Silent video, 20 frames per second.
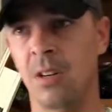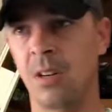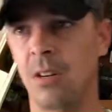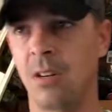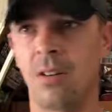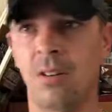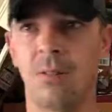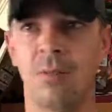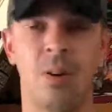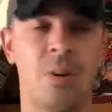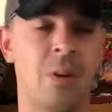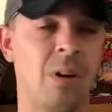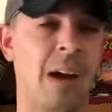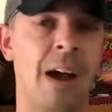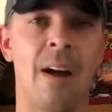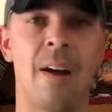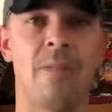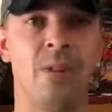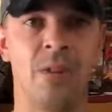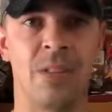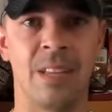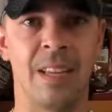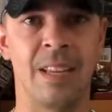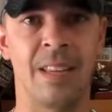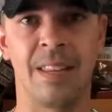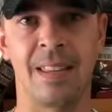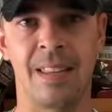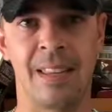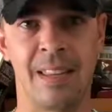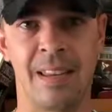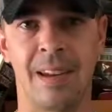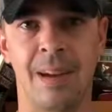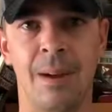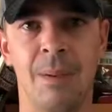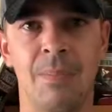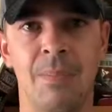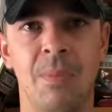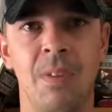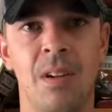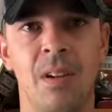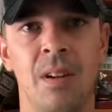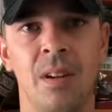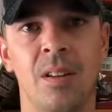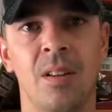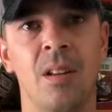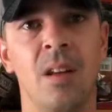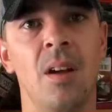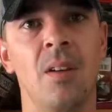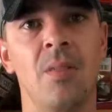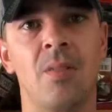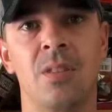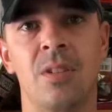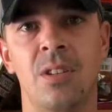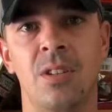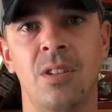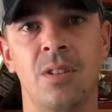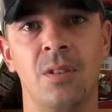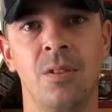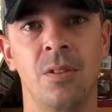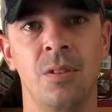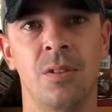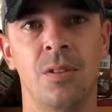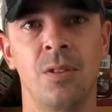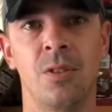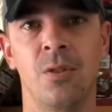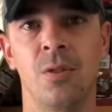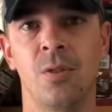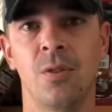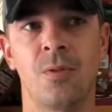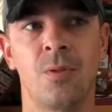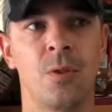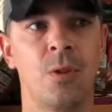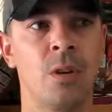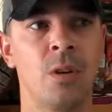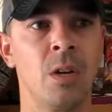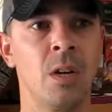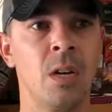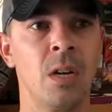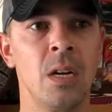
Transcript: or however you say it, the gloves that you can use for